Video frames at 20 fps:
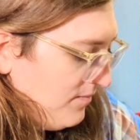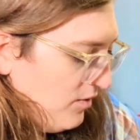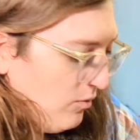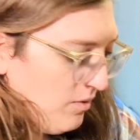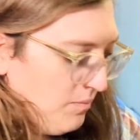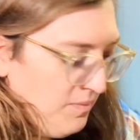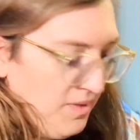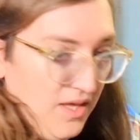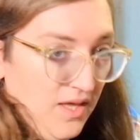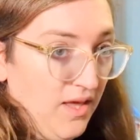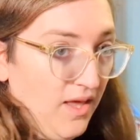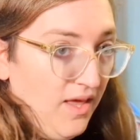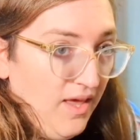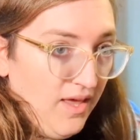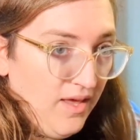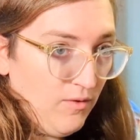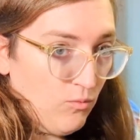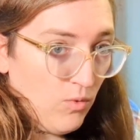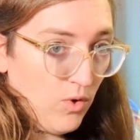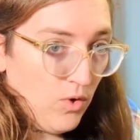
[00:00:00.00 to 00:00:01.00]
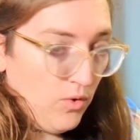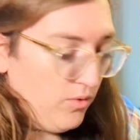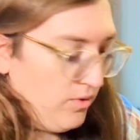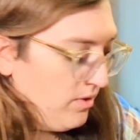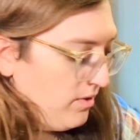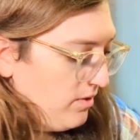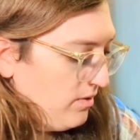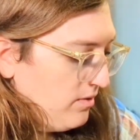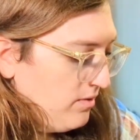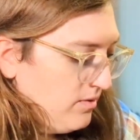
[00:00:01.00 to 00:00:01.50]
You want to be a
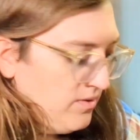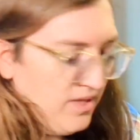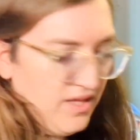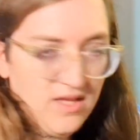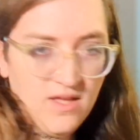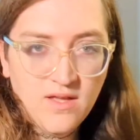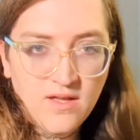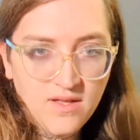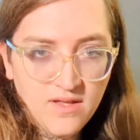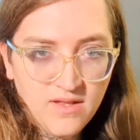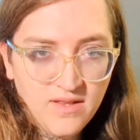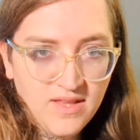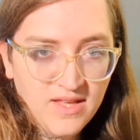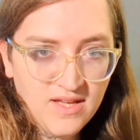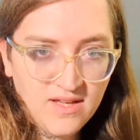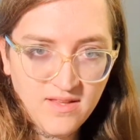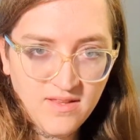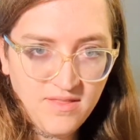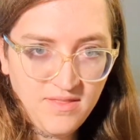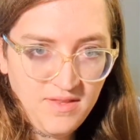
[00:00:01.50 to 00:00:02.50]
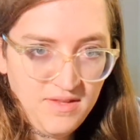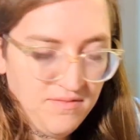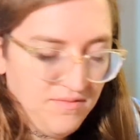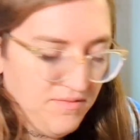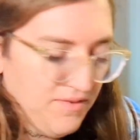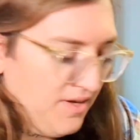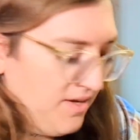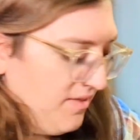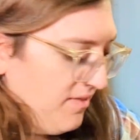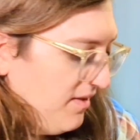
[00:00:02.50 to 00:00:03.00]
rogue, like a
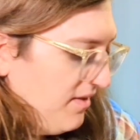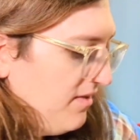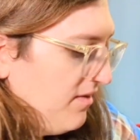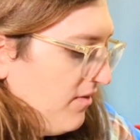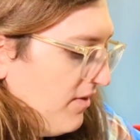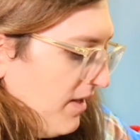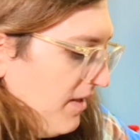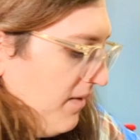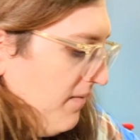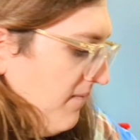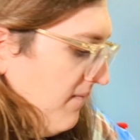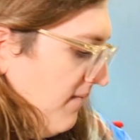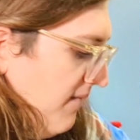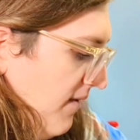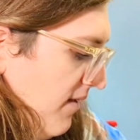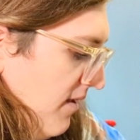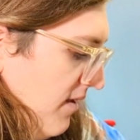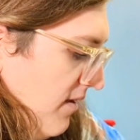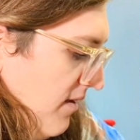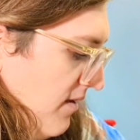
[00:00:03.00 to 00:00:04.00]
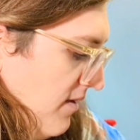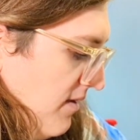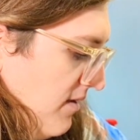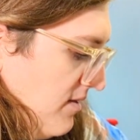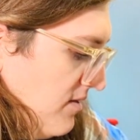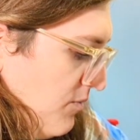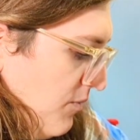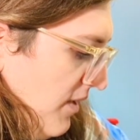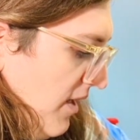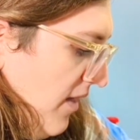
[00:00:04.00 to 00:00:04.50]
thief kind of thing. Okay,
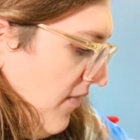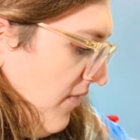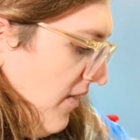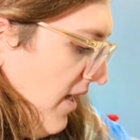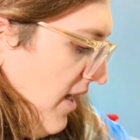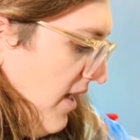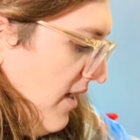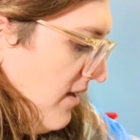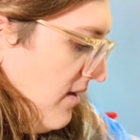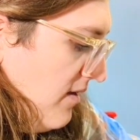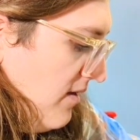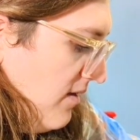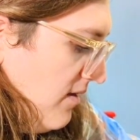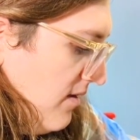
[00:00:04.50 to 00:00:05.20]
so we got that.